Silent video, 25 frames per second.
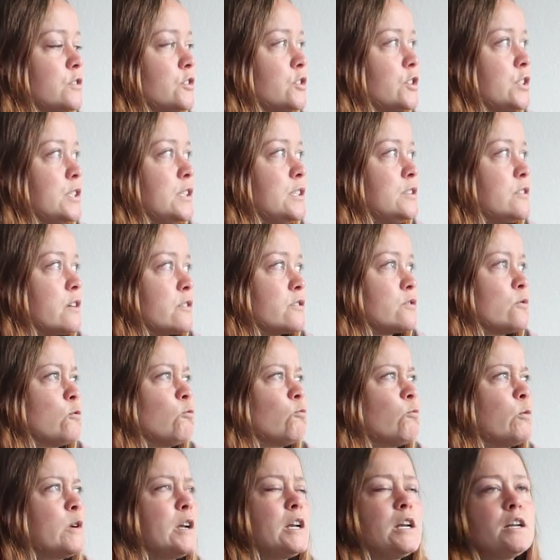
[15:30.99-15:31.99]
She
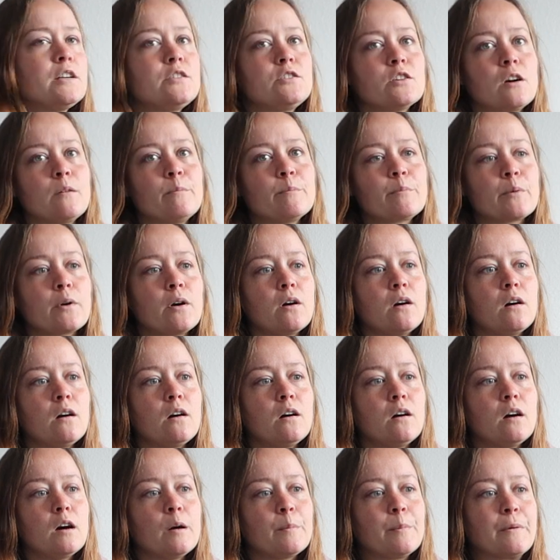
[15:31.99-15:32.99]
doesn't really jump
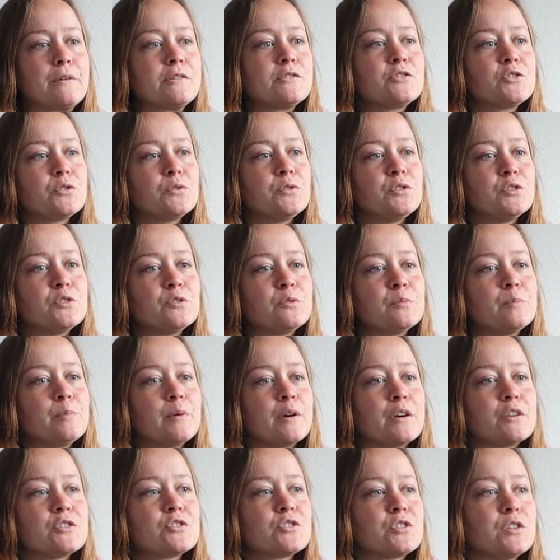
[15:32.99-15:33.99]
up onto you,
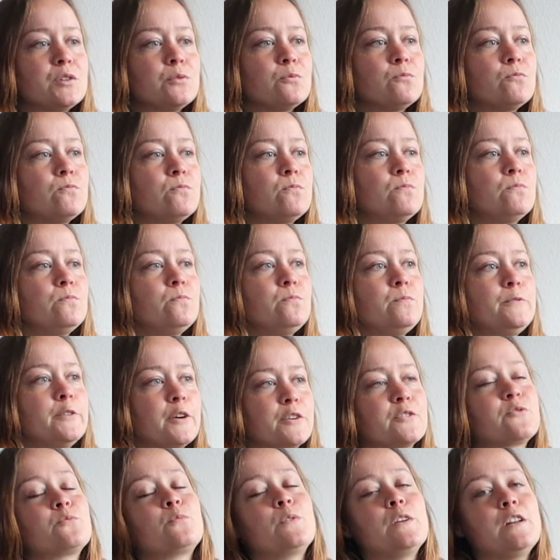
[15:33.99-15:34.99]
but she
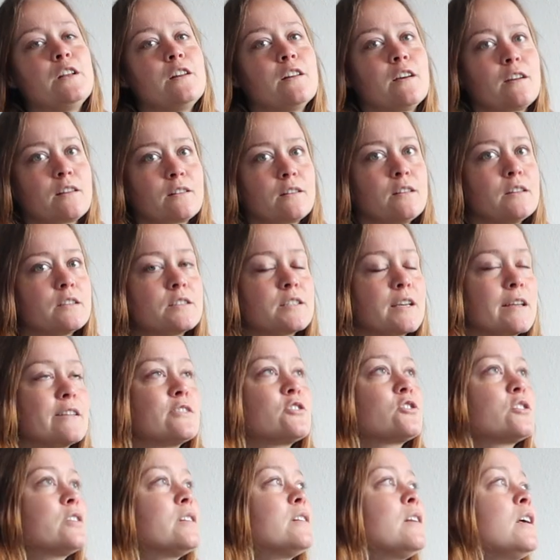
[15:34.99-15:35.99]
does really like the
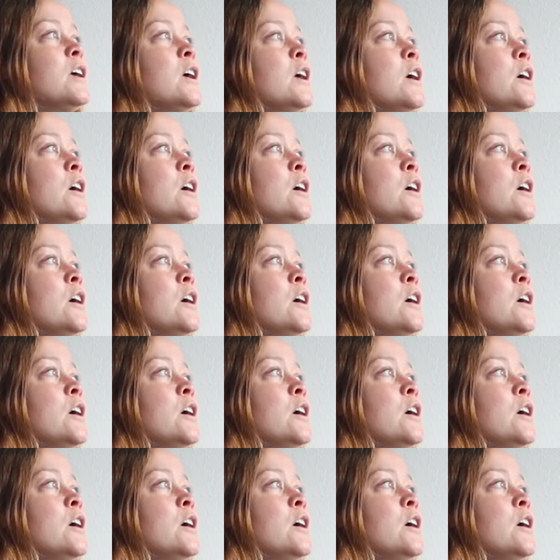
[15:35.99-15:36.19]
attention.